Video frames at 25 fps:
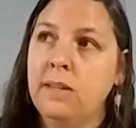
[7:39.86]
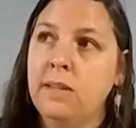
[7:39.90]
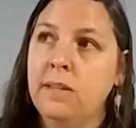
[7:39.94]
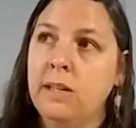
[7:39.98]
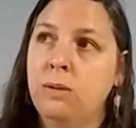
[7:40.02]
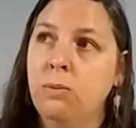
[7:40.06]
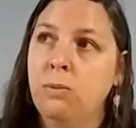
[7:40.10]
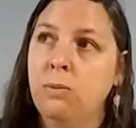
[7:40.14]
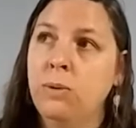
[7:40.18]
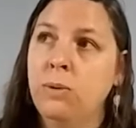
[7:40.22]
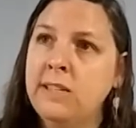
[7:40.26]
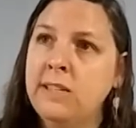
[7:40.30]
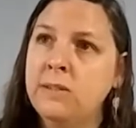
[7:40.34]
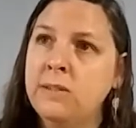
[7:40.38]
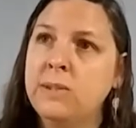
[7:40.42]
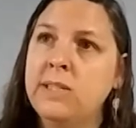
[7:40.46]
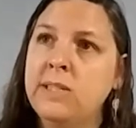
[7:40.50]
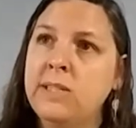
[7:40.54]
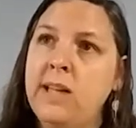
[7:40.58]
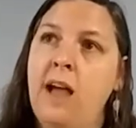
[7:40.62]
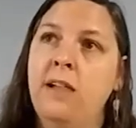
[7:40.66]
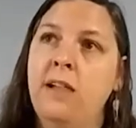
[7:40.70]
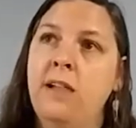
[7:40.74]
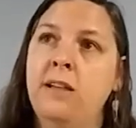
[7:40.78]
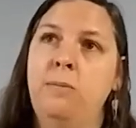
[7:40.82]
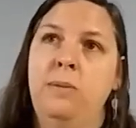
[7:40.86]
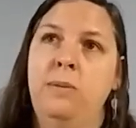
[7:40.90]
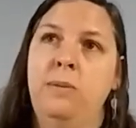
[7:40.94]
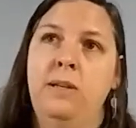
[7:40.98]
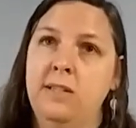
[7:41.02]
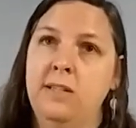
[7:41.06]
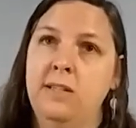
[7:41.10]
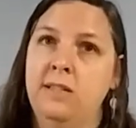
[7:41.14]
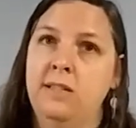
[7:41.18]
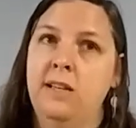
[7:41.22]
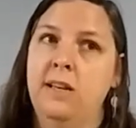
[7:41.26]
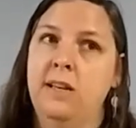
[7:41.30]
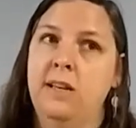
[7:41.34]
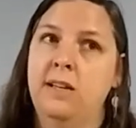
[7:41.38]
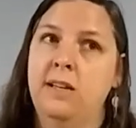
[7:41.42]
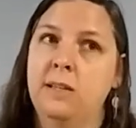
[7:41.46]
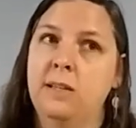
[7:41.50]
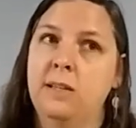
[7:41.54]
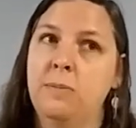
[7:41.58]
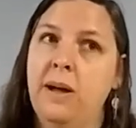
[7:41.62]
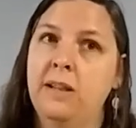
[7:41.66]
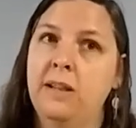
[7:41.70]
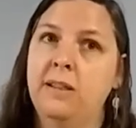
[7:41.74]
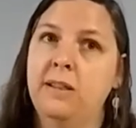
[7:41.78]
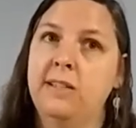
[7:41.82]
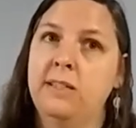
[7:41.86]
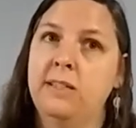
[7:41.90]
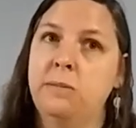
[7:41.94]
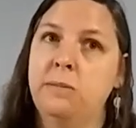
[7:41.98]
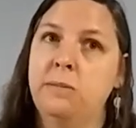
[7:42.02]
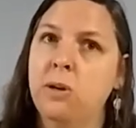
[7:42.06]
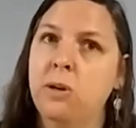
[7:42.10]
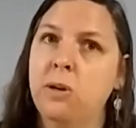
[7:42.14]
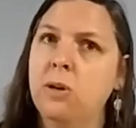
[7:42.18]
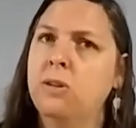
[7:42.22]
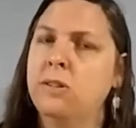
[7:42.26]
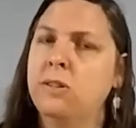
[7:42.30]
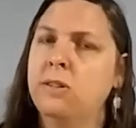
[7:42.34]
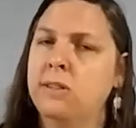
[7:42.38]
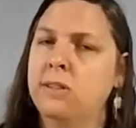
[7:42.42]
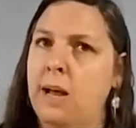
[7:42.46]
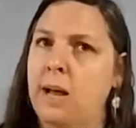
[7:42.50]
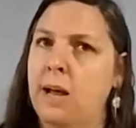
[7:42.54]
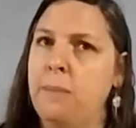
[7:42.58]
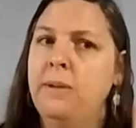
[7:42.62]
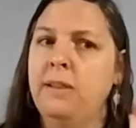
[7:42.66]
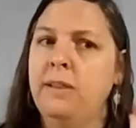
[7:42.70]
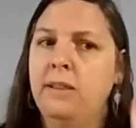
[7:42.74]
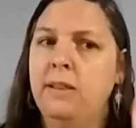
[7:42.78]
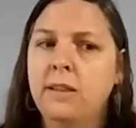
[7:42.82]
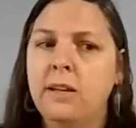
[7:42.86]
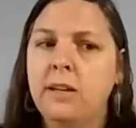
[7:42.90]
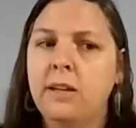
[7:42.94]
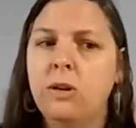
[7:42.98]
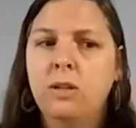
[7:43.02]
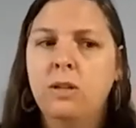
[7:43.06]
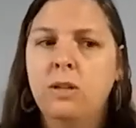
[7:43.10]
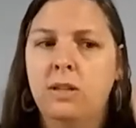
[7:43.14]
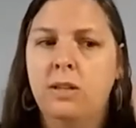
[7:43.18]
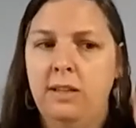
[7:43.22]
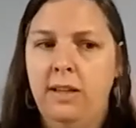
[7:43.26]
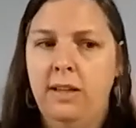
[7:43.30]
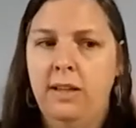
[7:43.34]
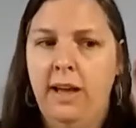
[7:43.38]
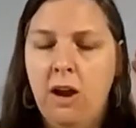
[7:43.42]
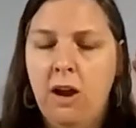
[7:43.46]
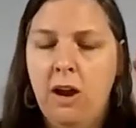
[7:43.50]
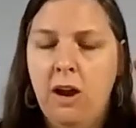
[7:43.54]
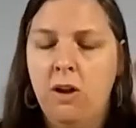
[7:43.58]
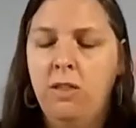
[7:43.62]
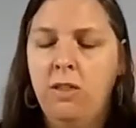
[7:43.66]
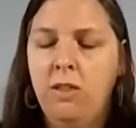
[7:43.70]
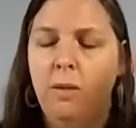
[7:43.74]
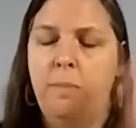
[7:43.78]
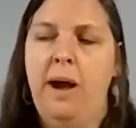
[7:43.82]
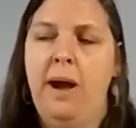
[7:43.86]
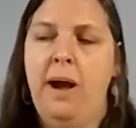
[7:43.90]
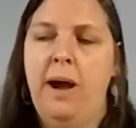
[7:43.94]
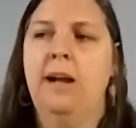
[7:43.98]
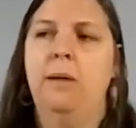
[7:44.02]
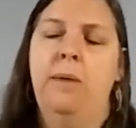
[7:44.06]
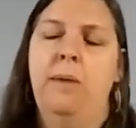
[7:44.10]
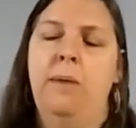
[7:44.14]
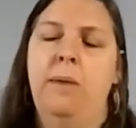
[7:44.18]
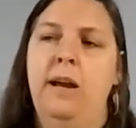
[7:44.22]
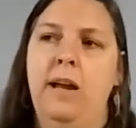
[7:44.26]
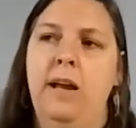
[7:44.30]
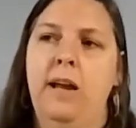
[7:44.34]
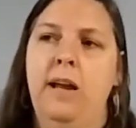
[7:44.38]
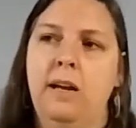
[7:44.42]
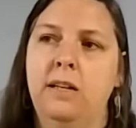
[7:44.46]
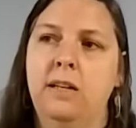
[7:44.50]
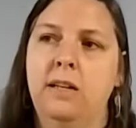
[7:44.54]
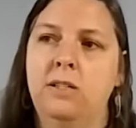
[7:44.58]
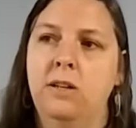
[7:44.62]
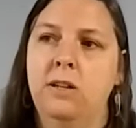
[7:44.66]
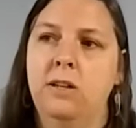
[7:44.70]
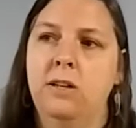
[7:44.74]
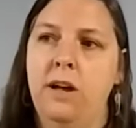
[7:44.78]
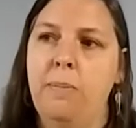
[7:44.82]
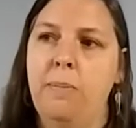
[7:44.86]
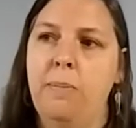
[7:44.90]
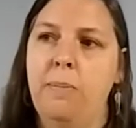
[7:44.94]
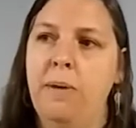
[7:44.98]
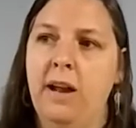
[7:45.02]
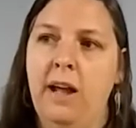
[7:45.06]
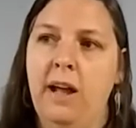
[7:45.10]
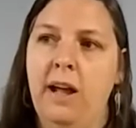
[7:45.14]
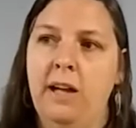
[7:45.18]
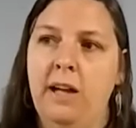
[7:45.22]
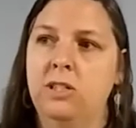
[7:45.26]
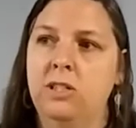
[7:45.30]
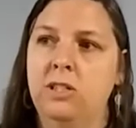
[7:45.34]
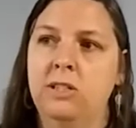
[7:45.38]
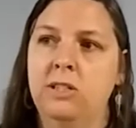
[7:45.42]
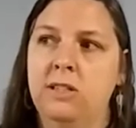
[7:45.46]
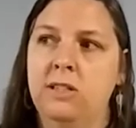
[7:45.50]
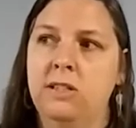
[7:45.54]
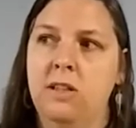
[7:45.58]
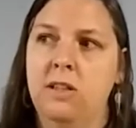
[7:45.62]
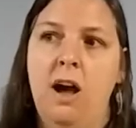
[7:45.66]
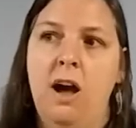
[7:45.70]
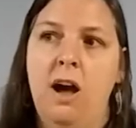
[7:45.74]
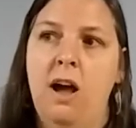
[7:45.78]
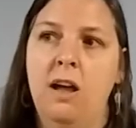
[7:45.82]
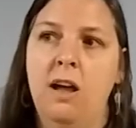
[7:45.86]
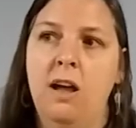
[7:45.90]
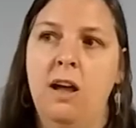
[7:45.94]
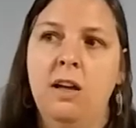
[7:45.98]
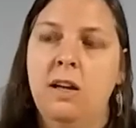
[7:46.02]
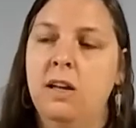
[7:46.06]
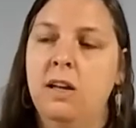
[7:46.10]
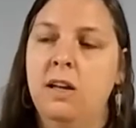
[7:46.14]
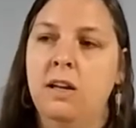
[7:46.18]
when he was telling me these things about these miracles, I mean, literally the hair on the back of my neck stood up and I just thought,